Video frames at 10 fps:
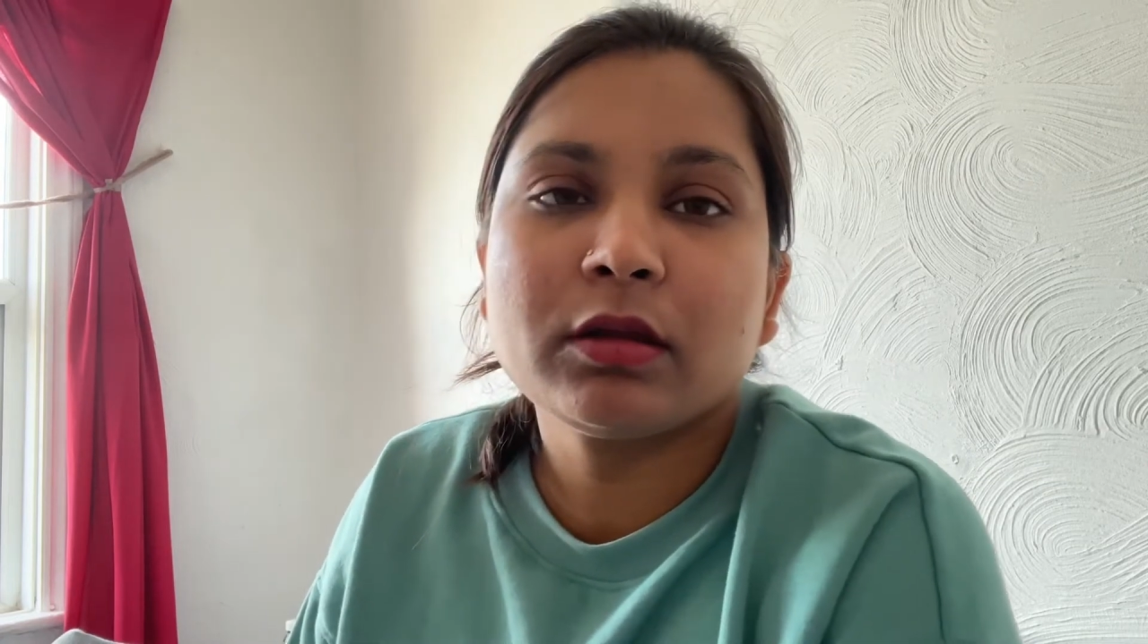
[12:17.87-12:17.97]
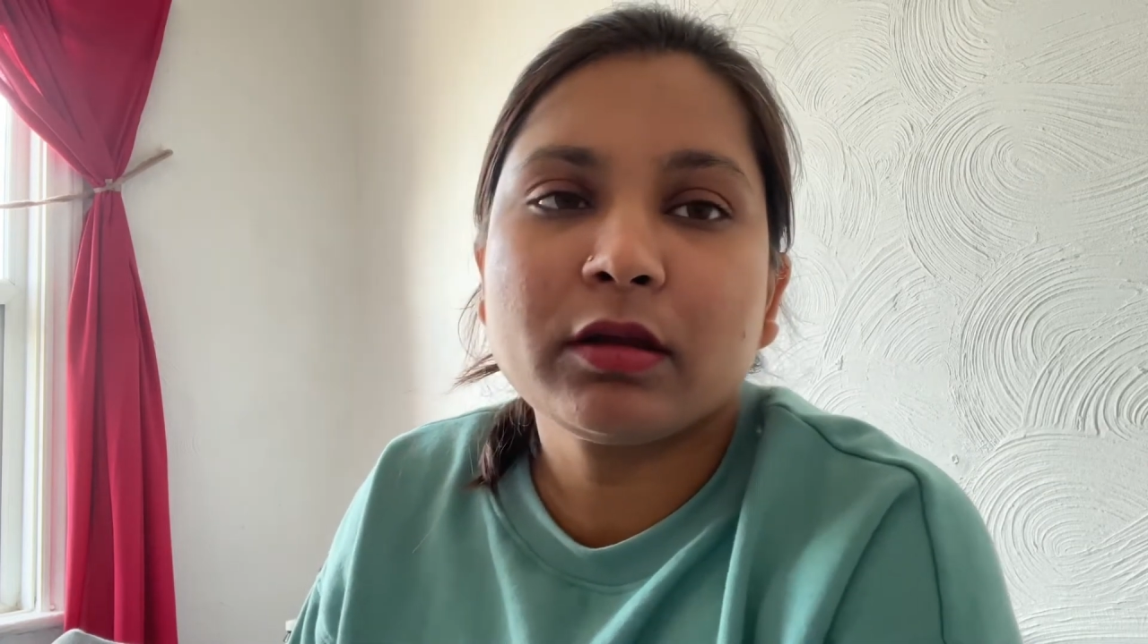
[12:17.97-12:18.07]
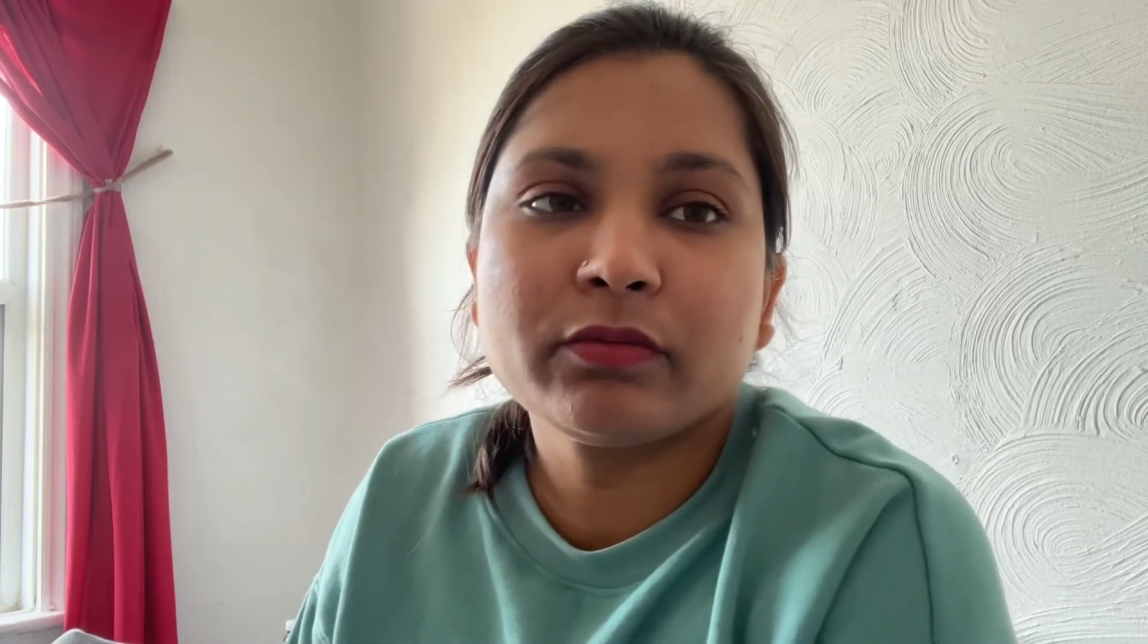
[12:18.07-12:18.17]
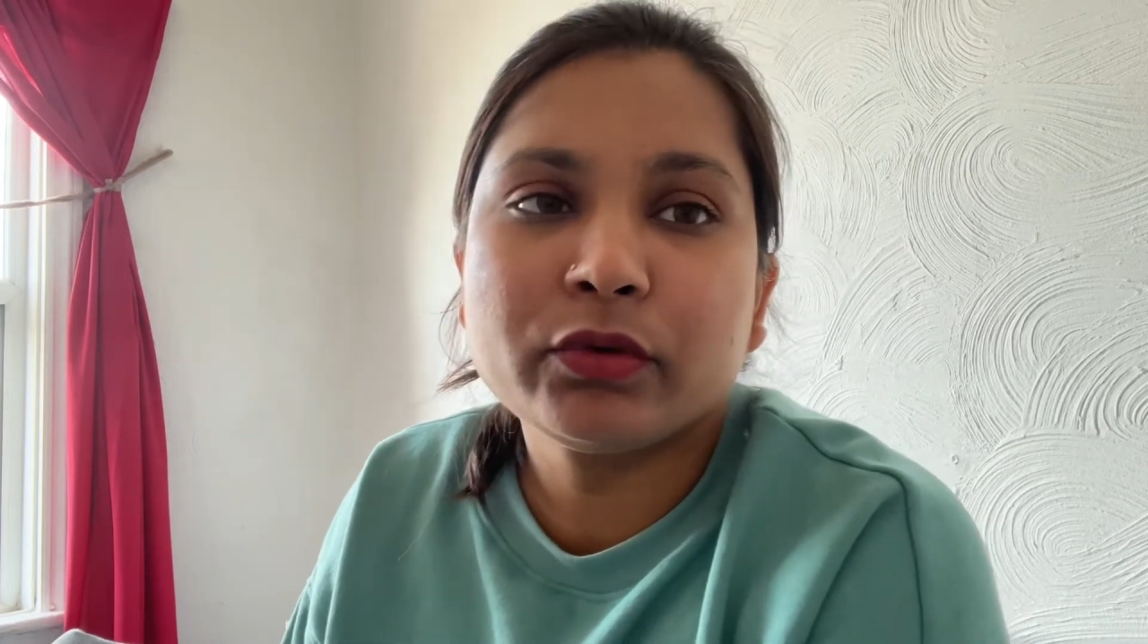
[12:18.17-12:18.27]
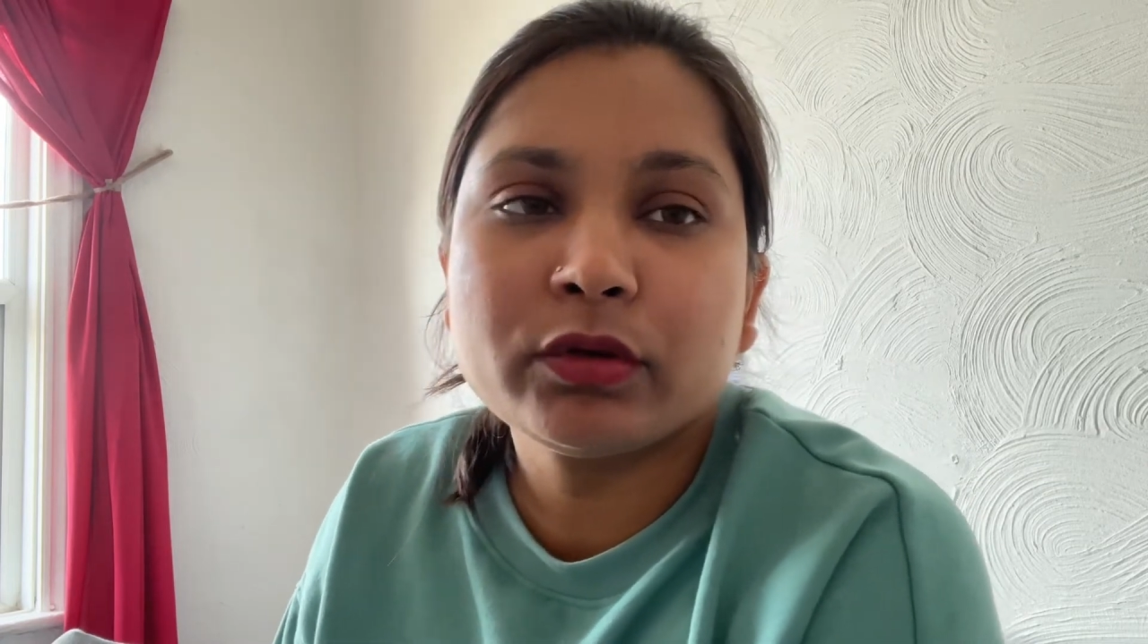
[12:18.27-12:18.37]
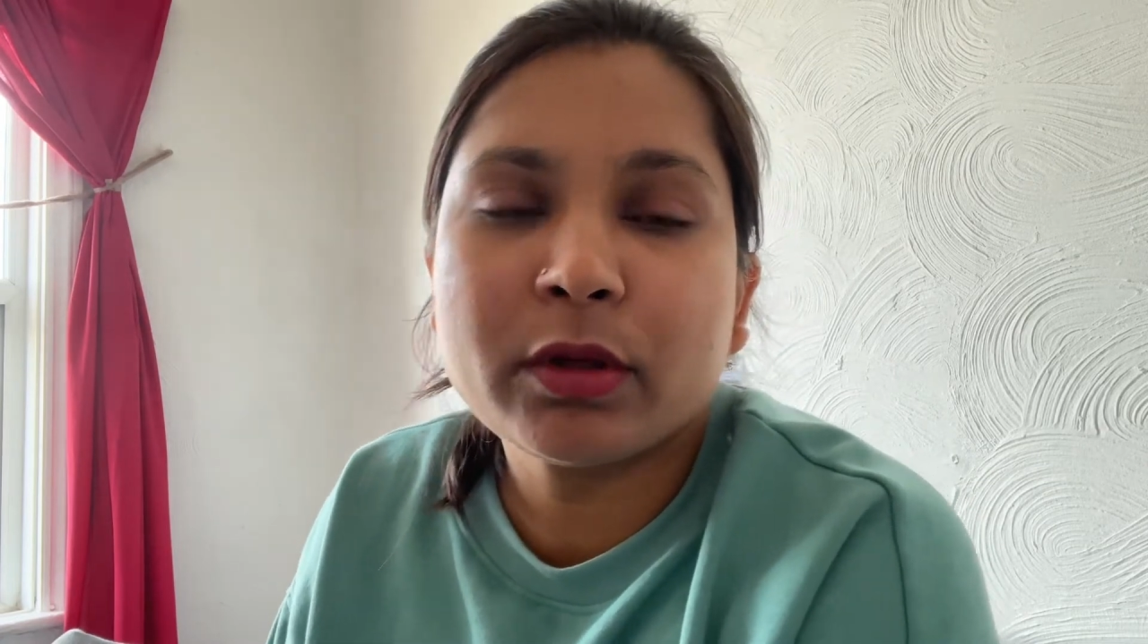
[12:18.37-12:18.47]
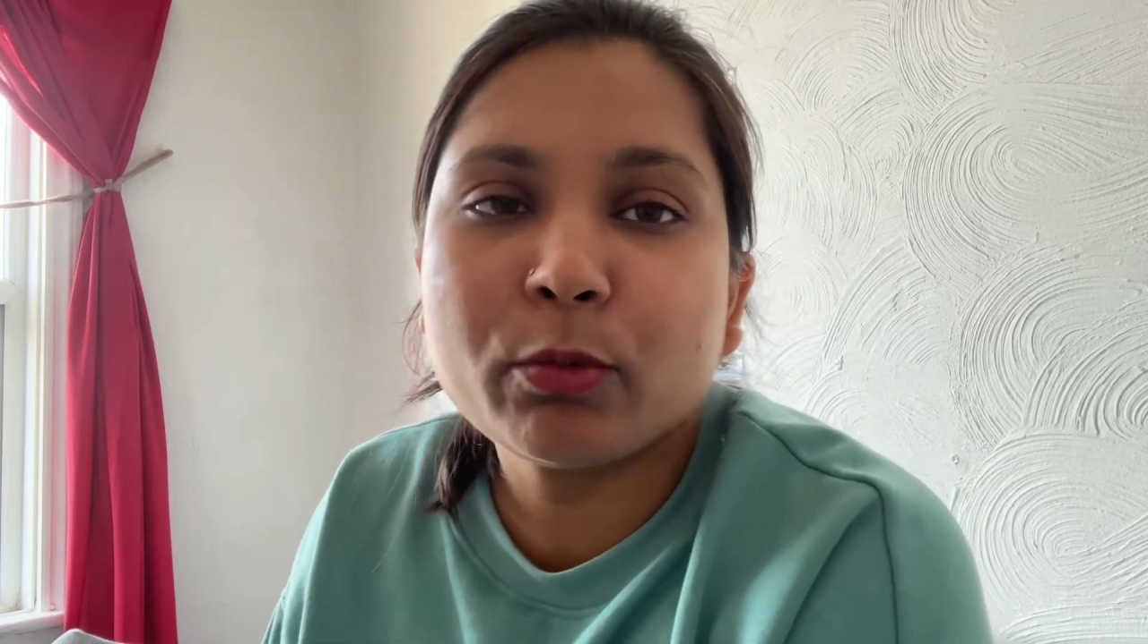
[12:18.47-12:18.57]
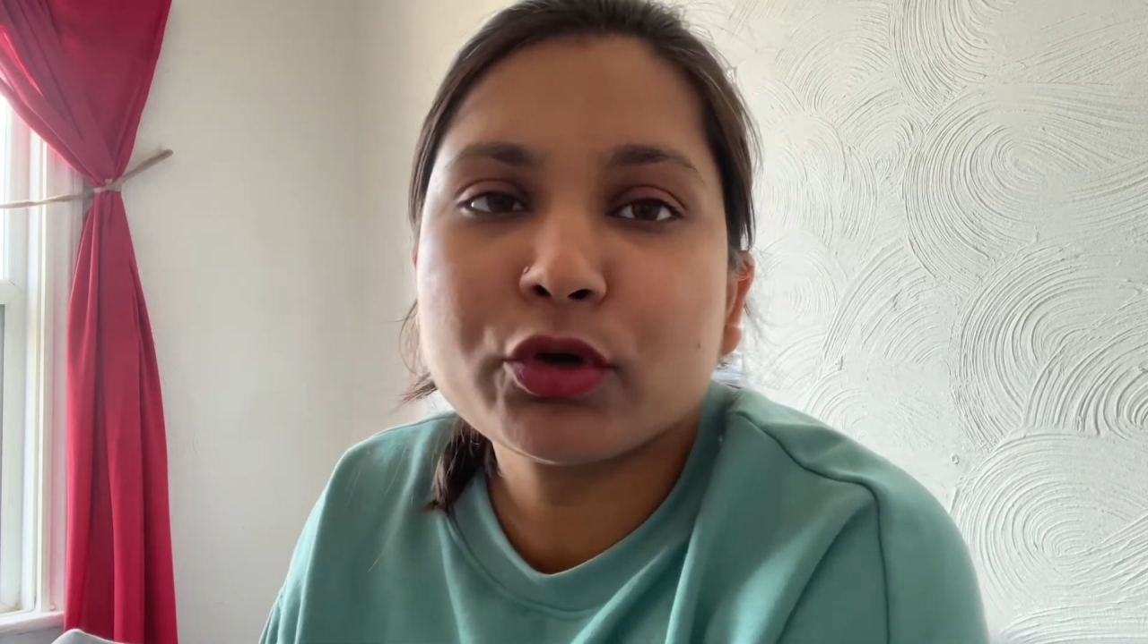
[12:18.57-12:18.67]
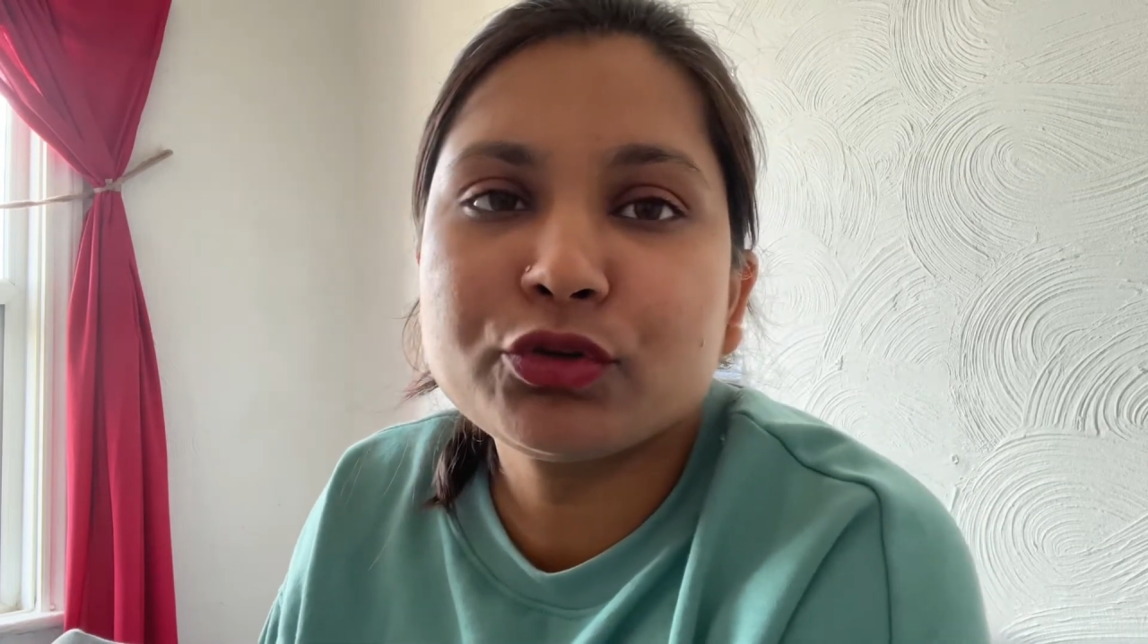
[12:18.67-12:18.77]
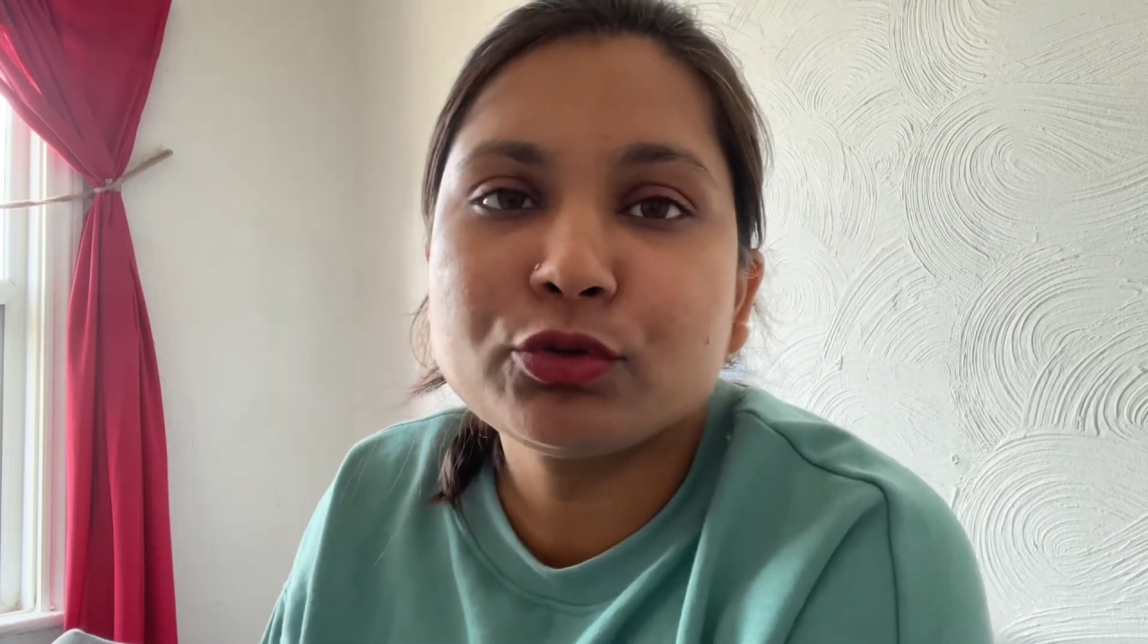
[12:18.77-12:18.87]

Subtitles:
if they want